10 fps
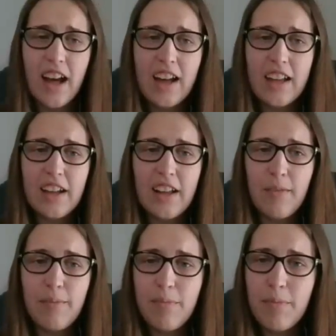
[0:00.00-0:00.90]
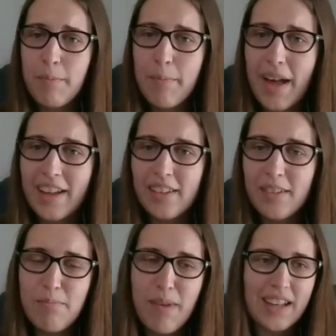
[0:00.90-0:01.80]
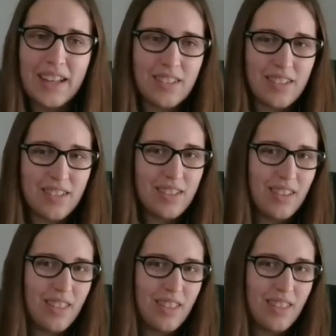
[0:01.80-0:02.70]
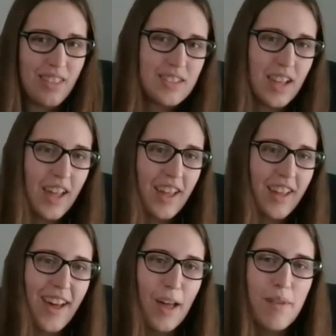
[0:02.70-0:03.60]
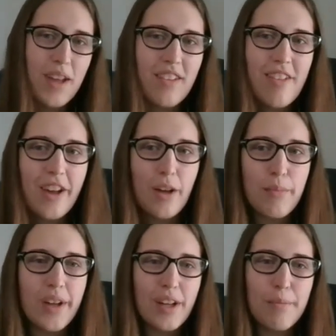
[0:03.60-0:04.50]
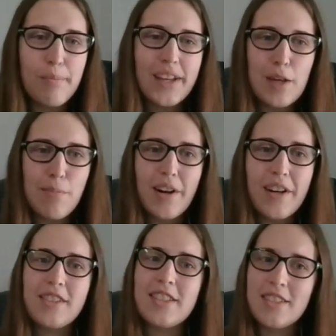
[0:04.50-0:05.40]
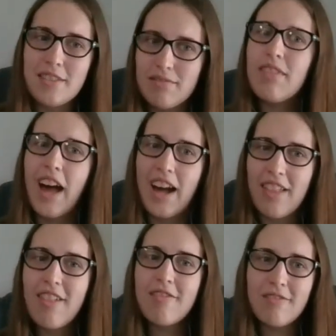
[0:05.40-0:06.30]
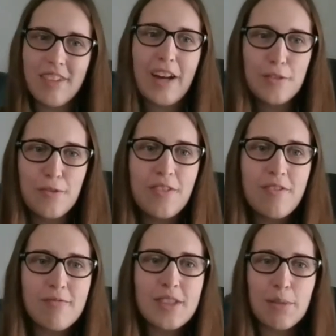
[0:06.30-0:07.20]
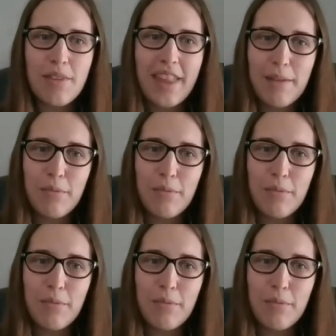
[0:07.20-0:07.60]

I back in the day, I made some Bucky Barnes hats out of some of that.